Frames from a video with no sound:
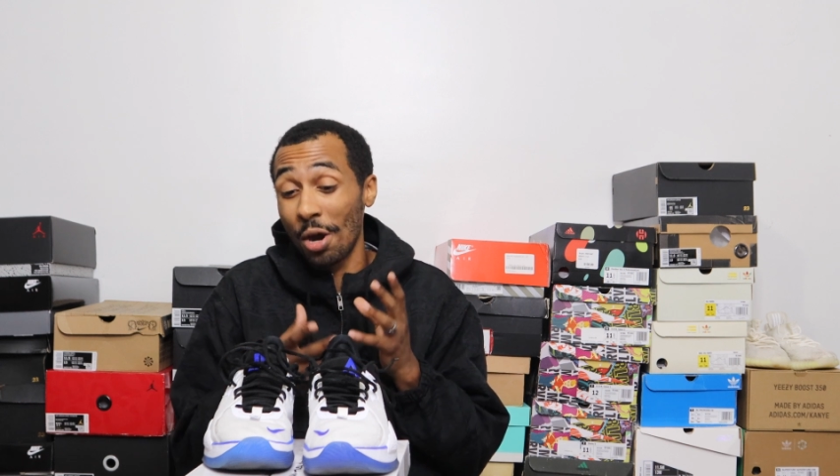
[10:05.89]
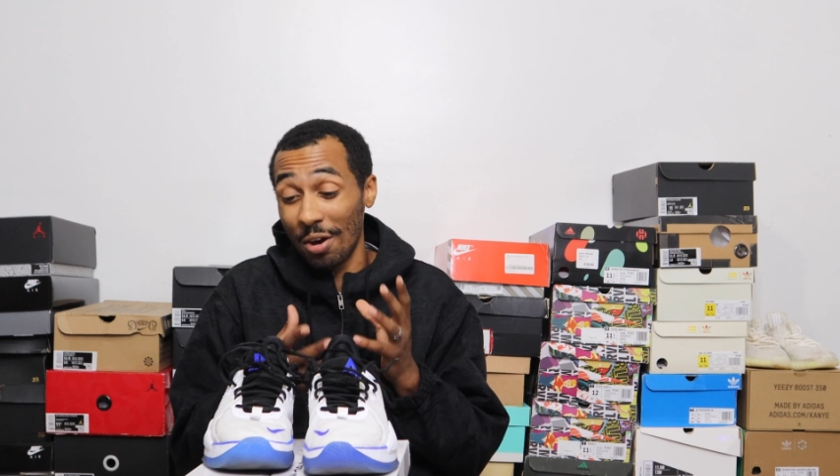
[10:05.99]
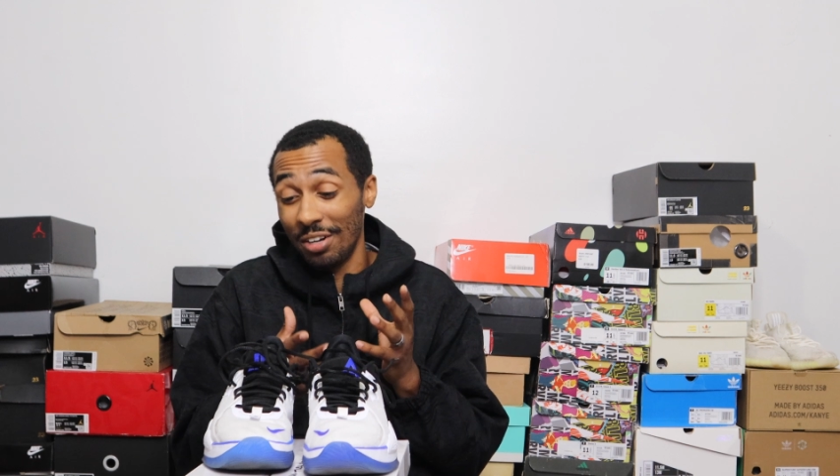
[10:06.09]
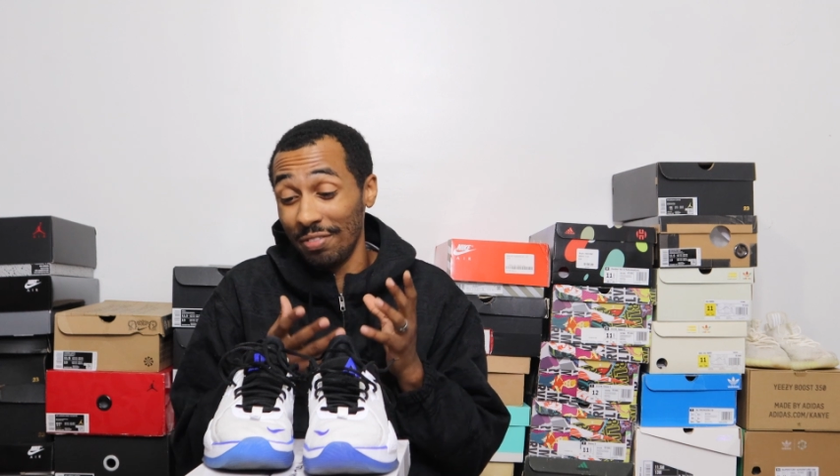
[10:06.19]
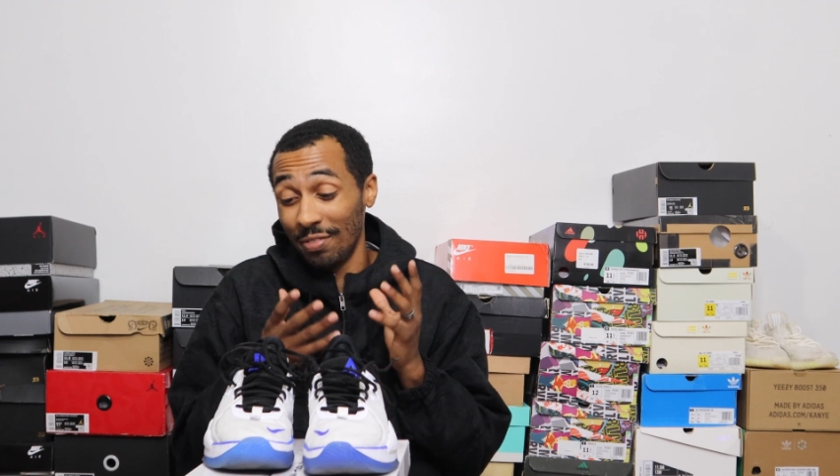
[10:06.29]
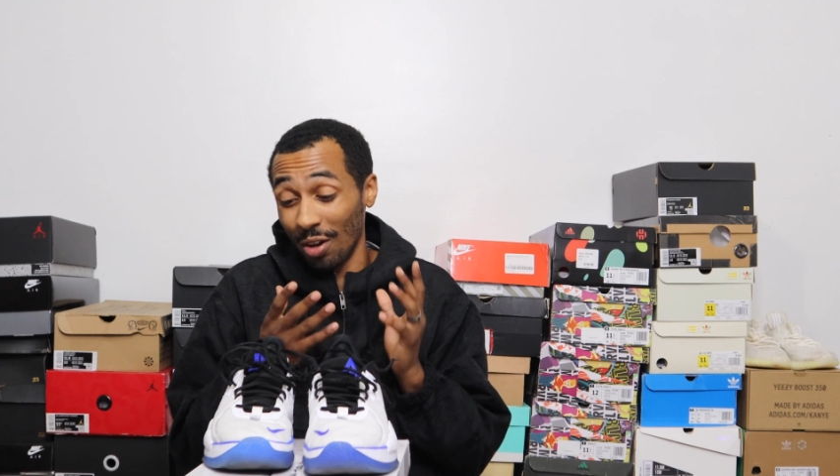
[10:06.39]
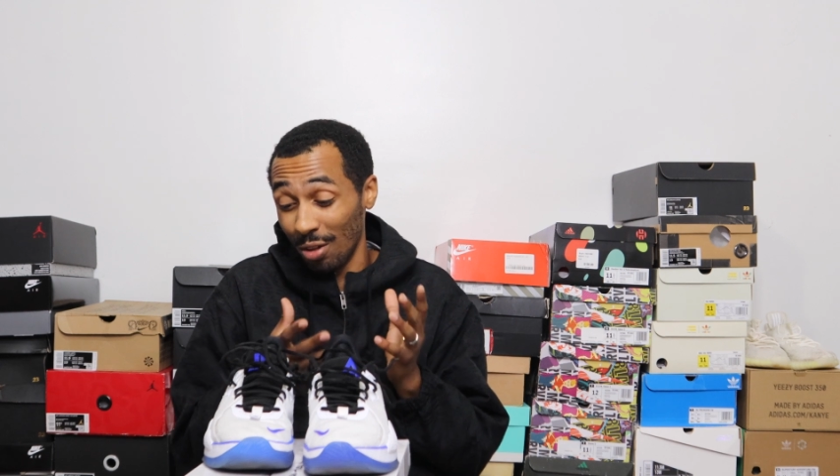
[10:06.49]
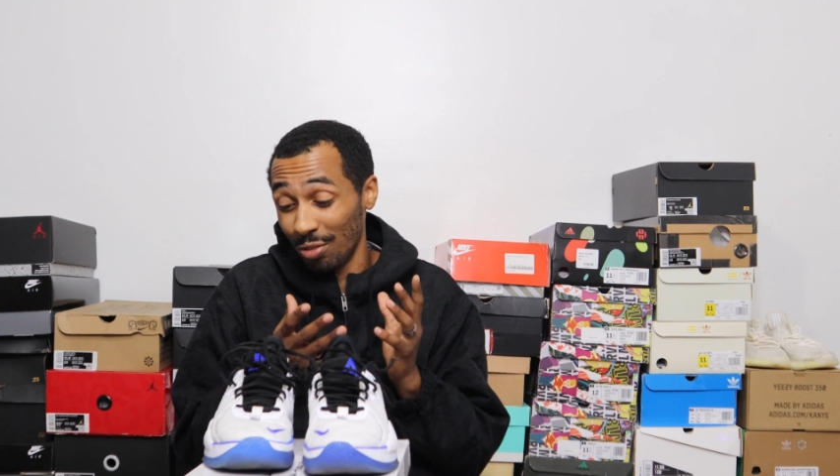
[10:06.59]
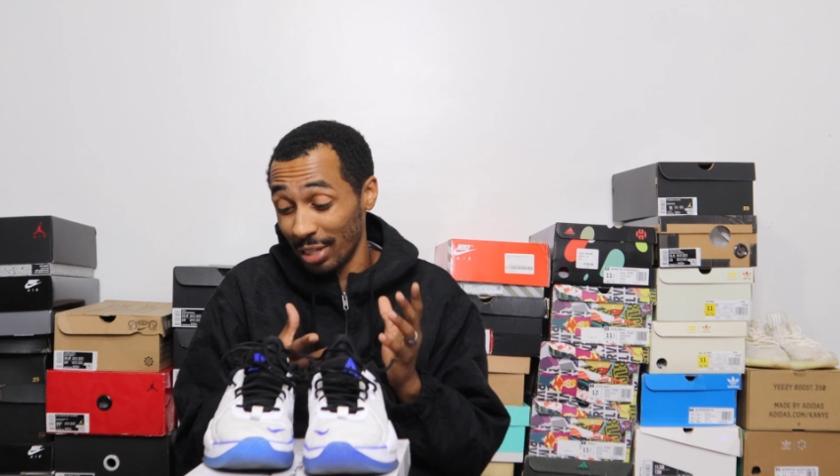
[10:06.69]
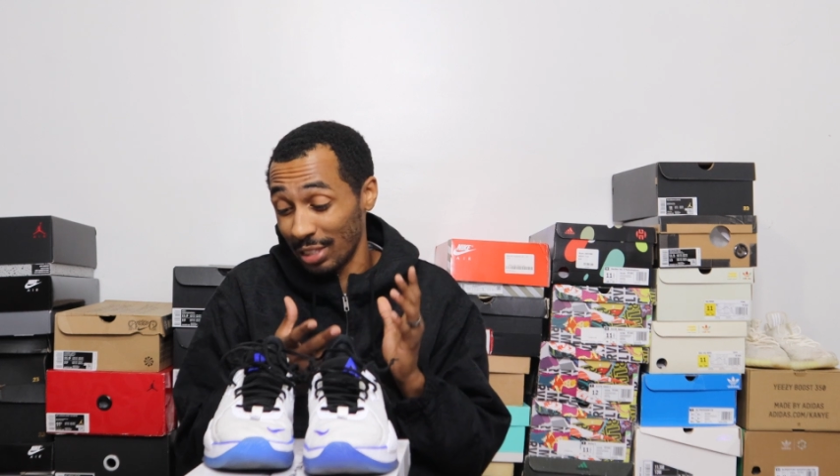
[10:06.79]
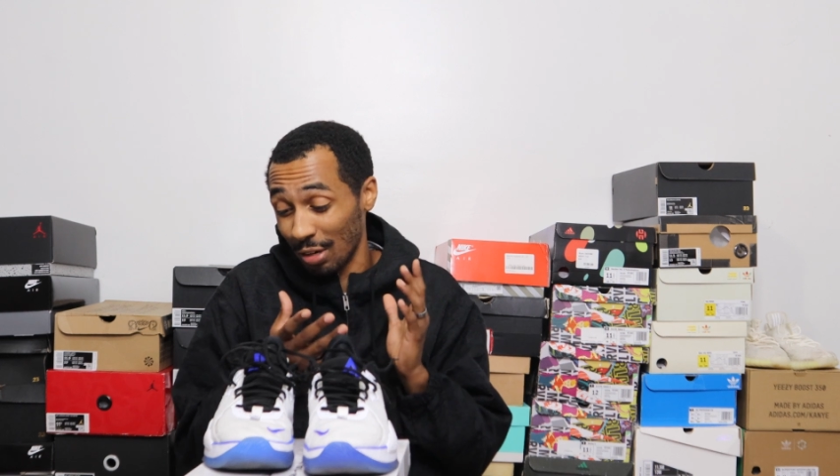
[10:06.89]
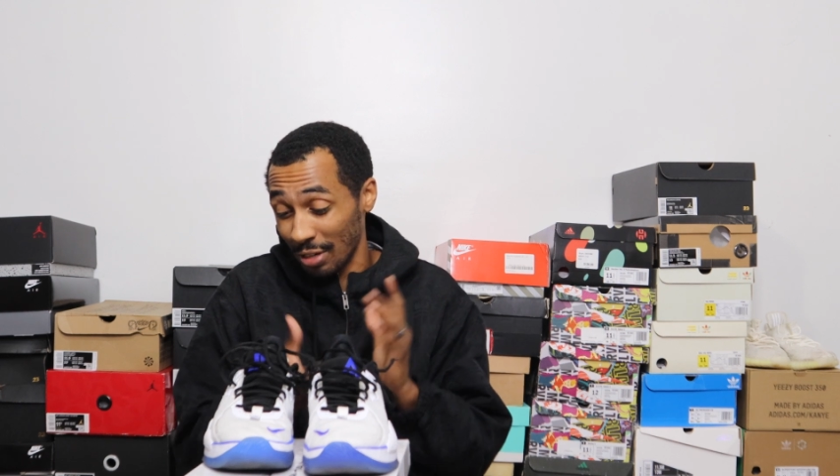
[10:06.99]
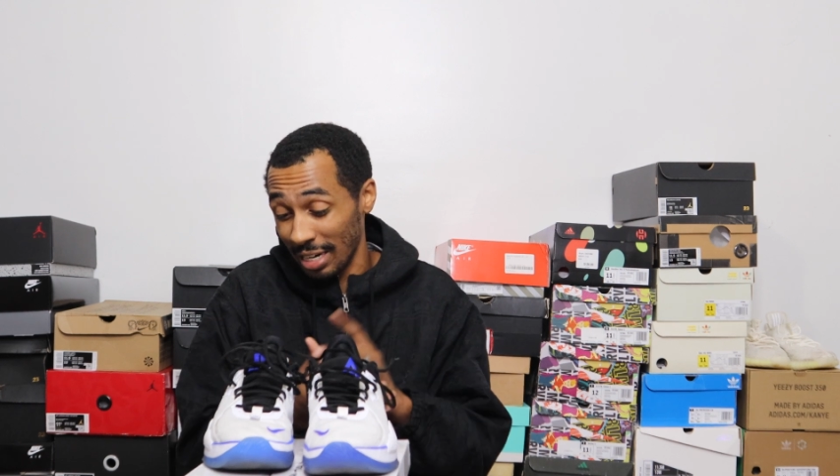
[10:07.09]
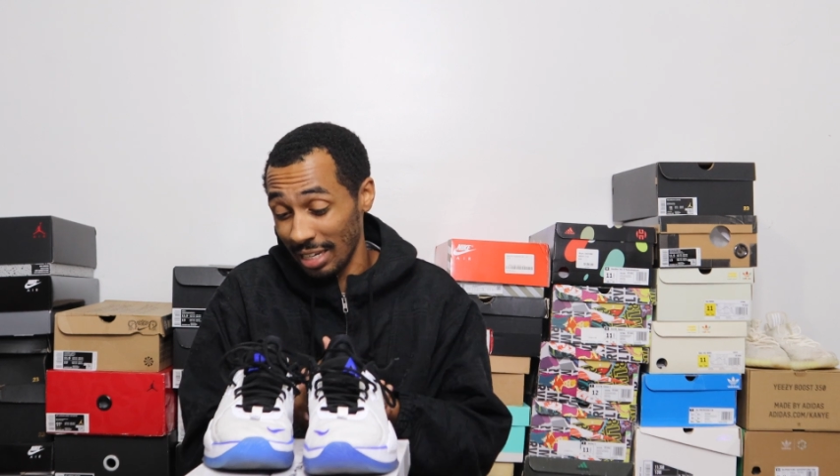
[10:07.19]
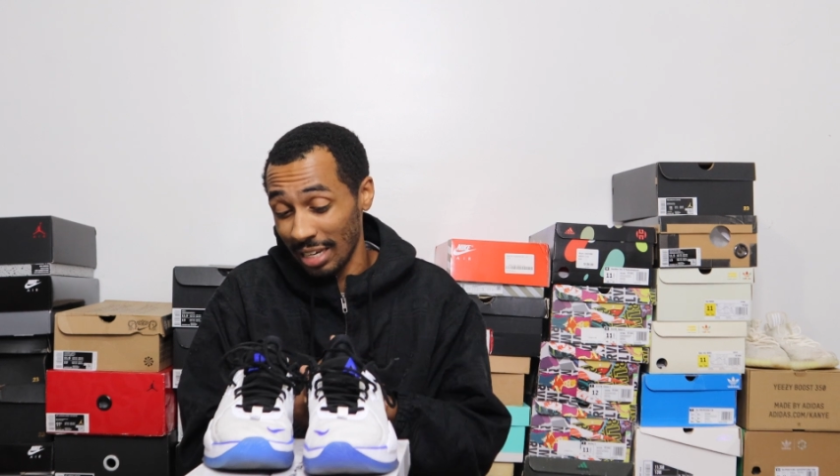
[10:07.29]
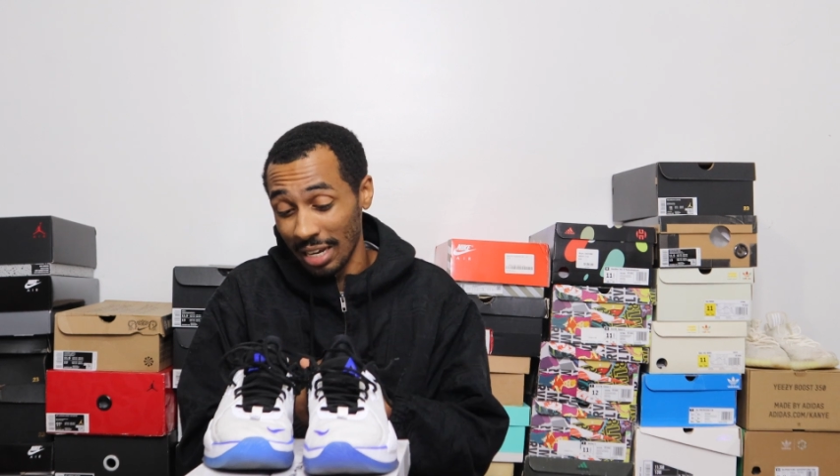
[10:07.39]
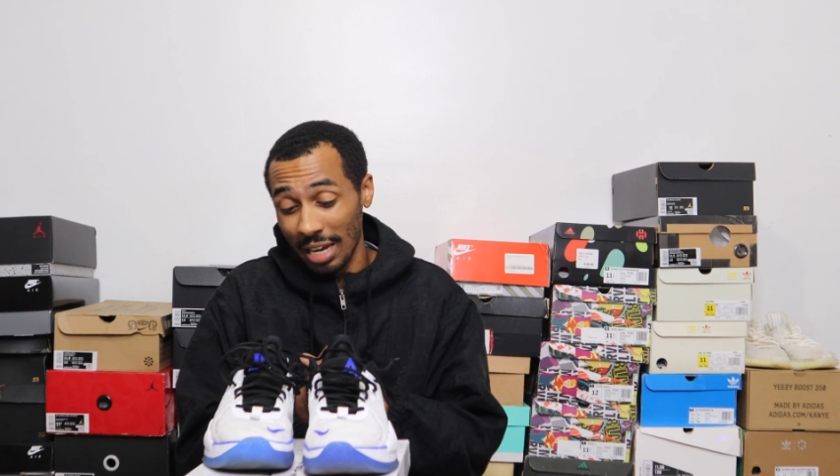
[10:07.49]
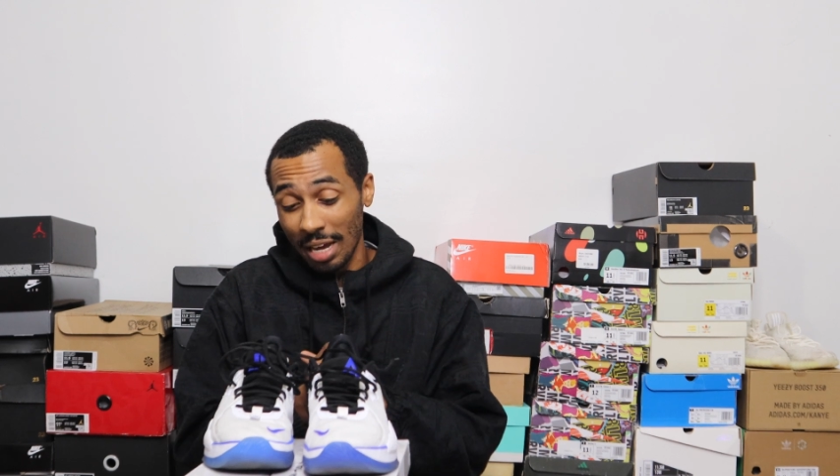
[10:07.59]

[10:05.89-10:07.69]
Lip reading: already gone through this already.